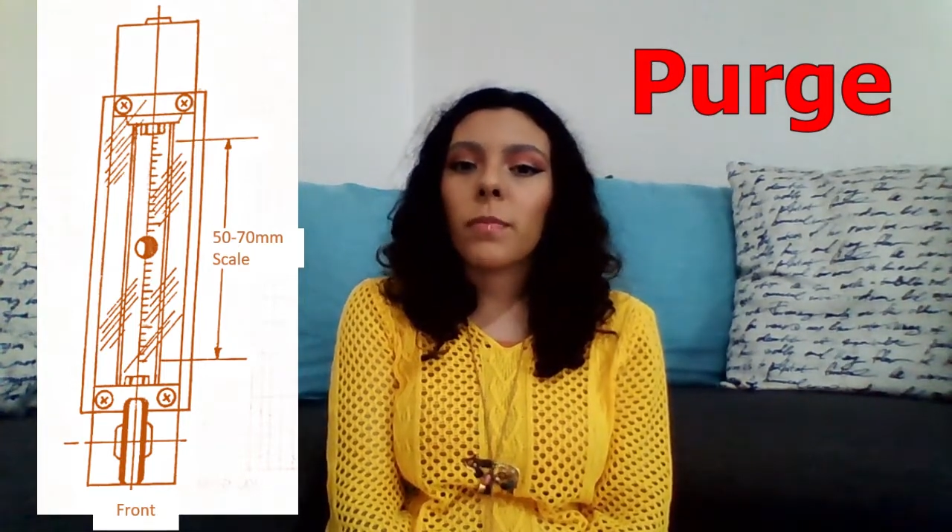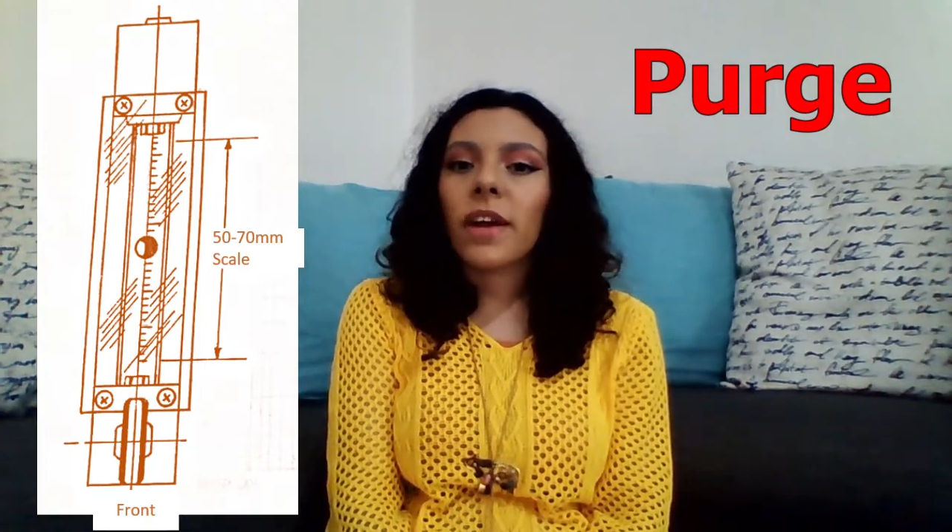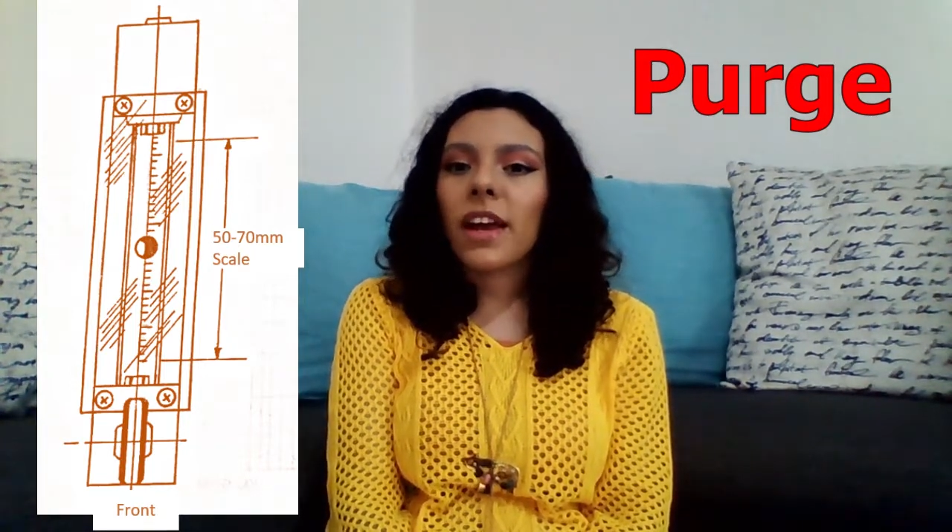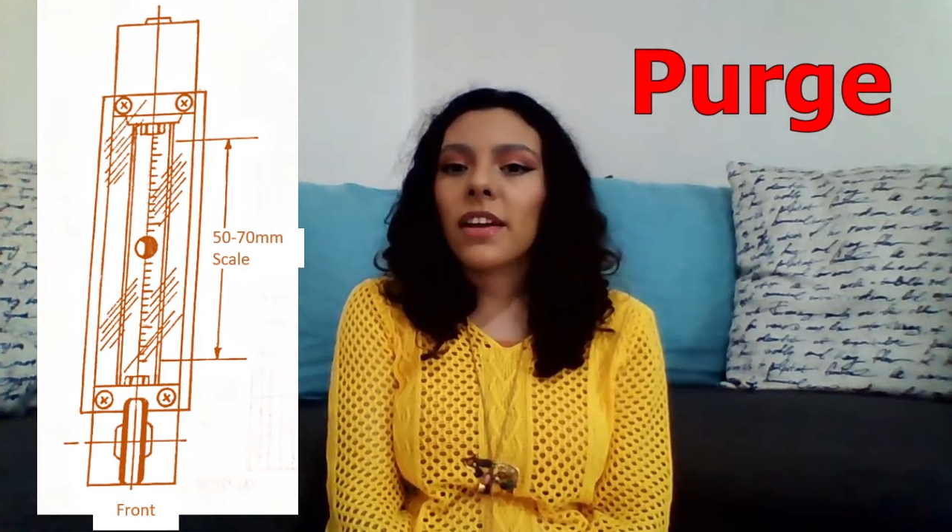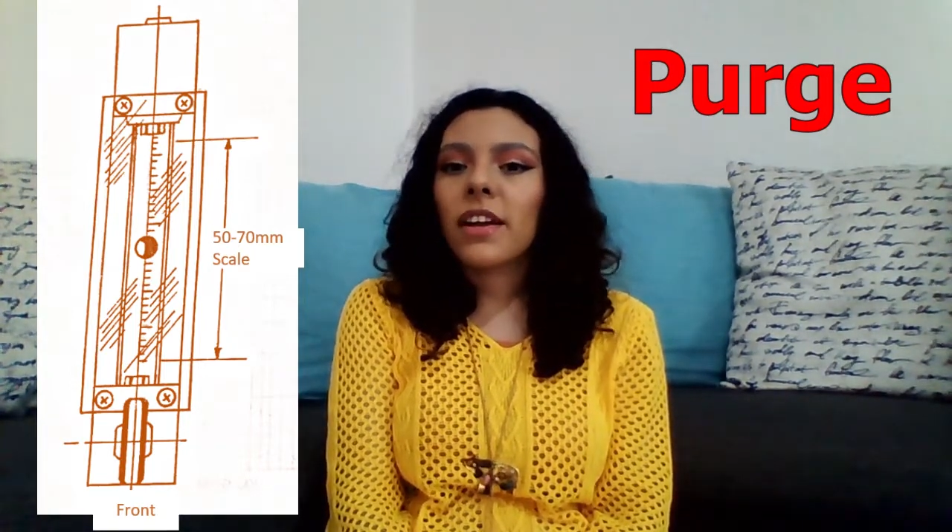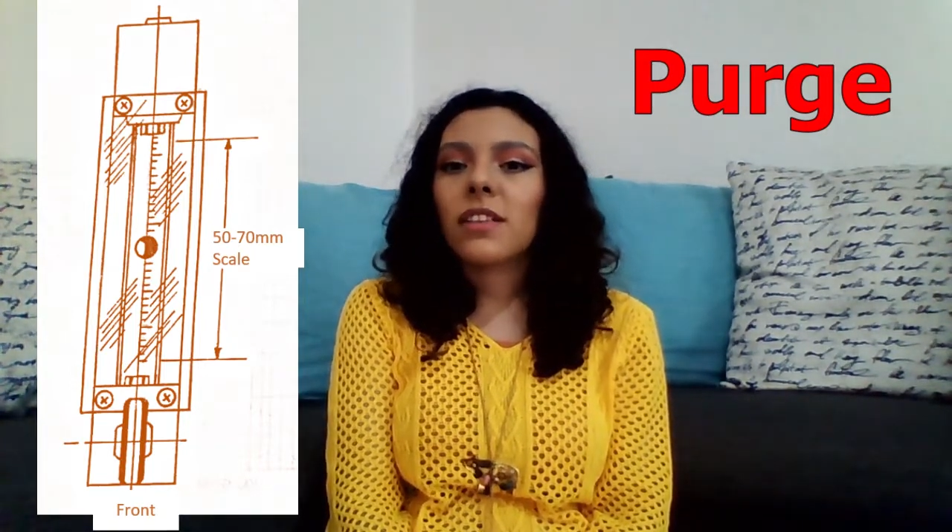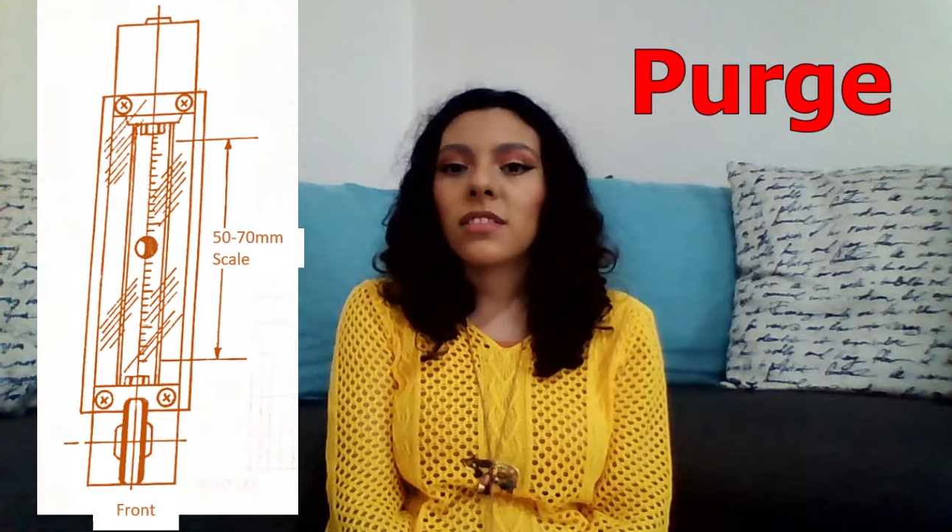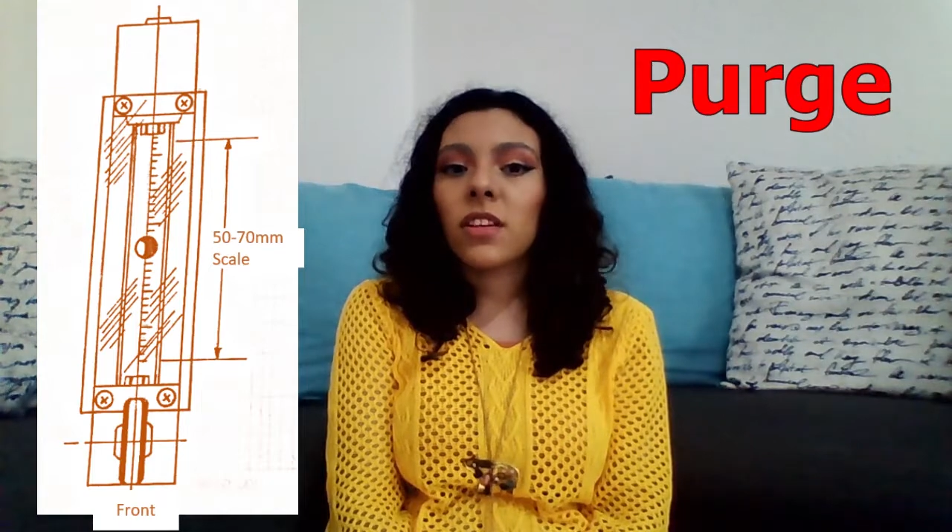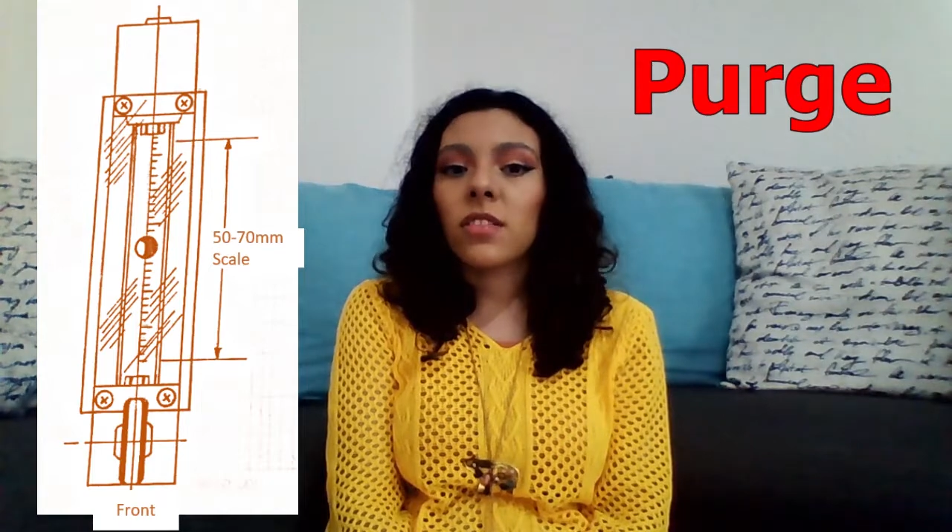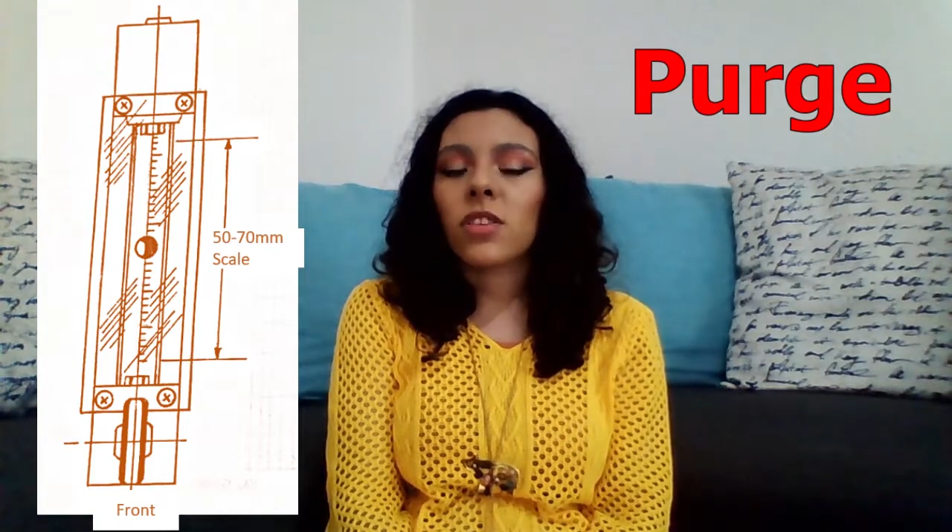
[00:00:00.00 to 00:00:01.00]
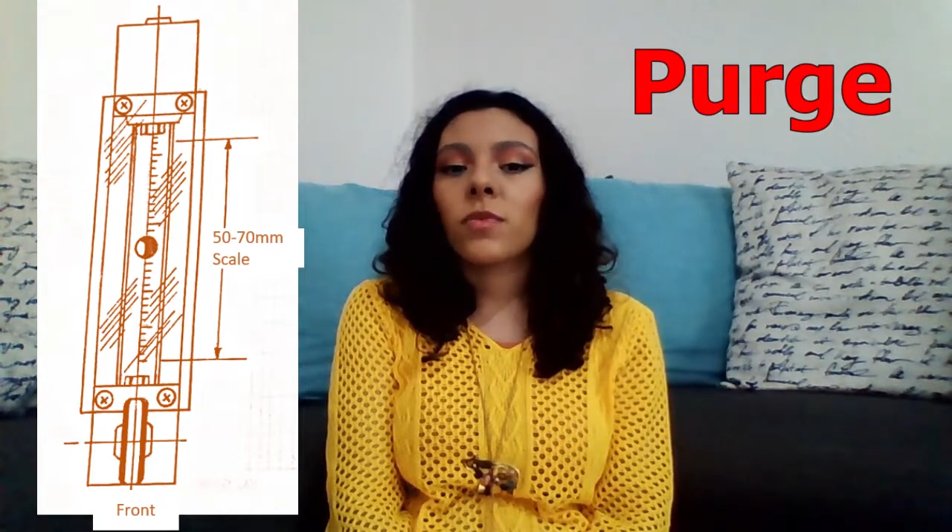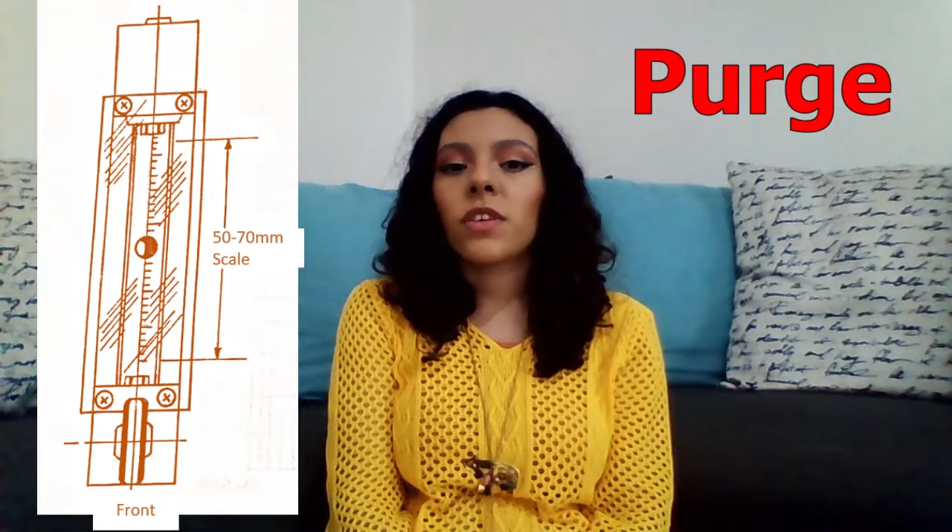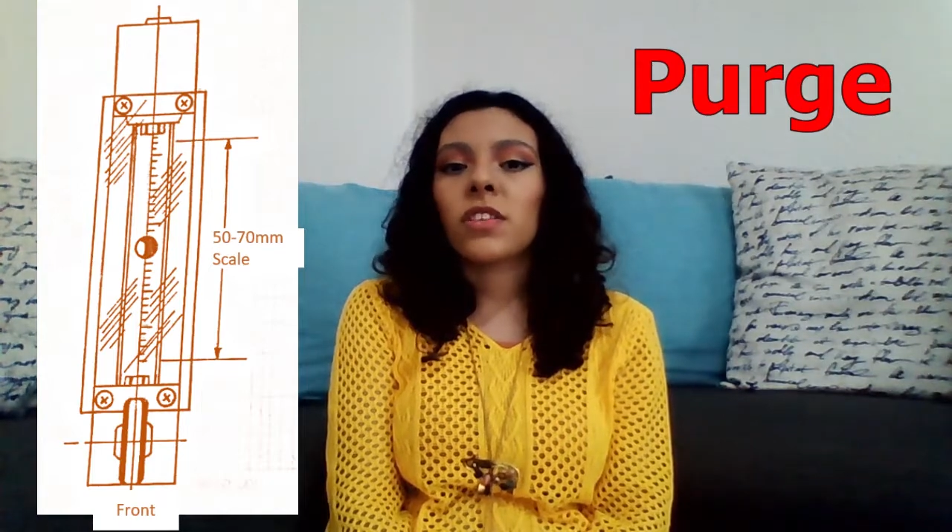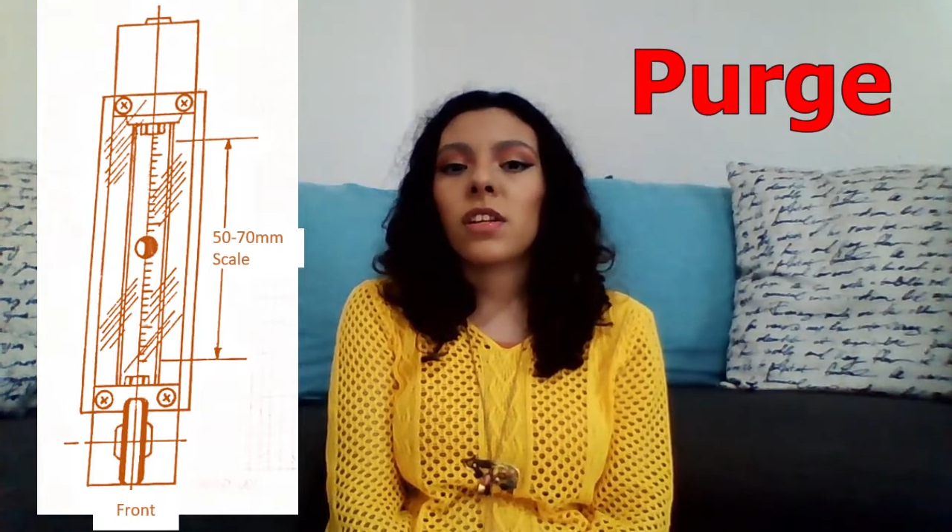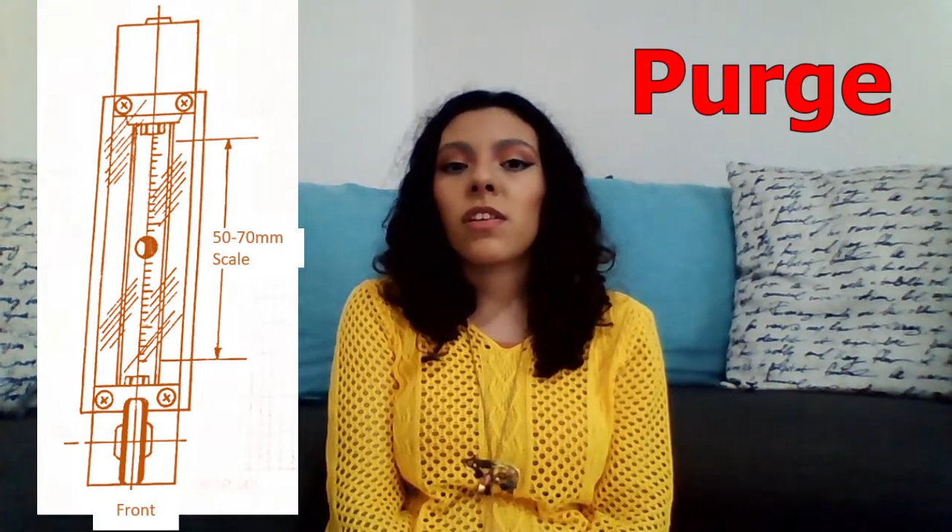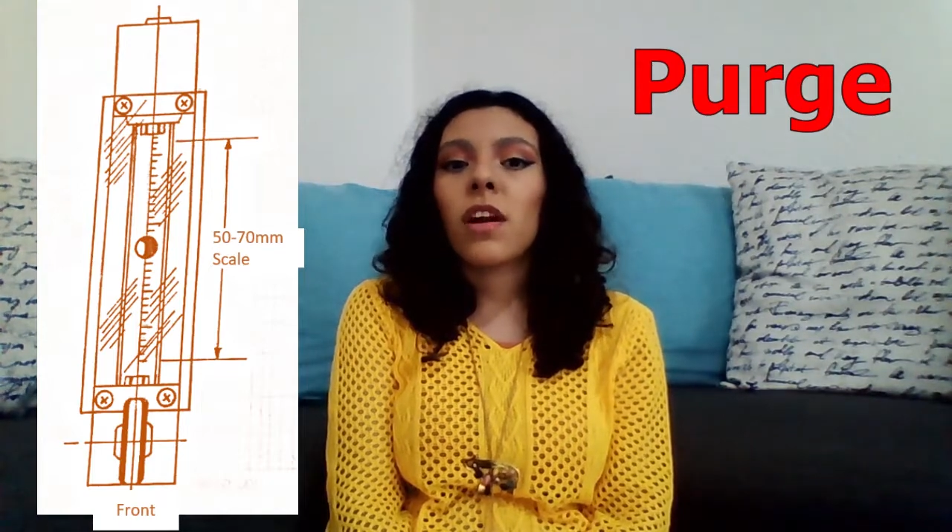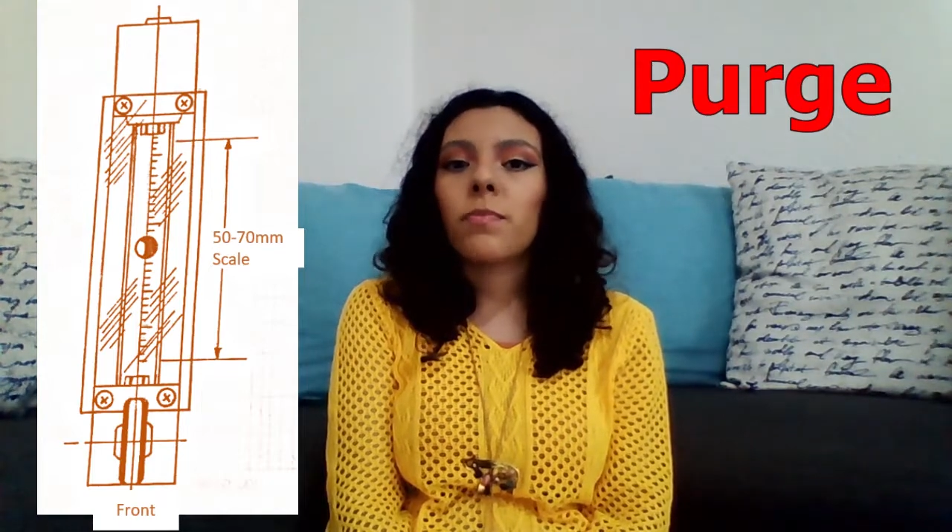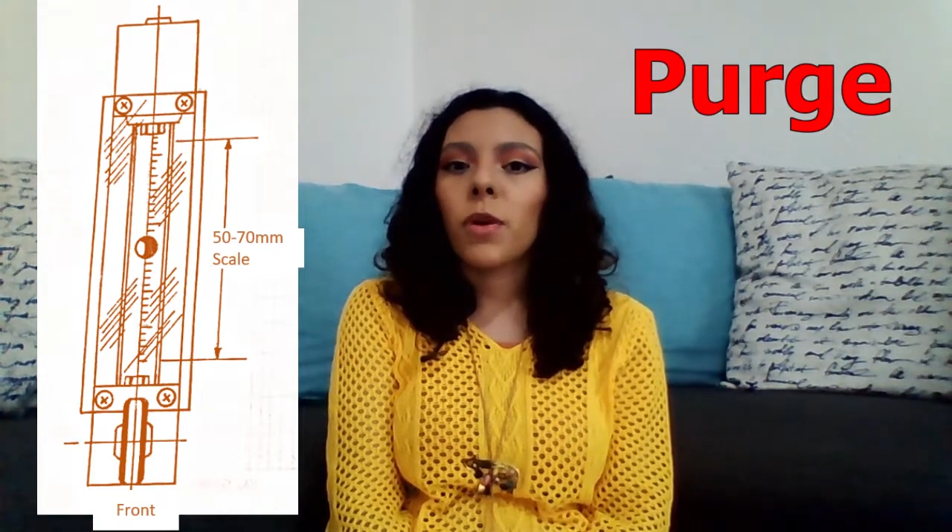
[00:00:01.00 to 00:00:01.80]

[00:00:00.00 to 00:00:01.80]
mechanical seals of the general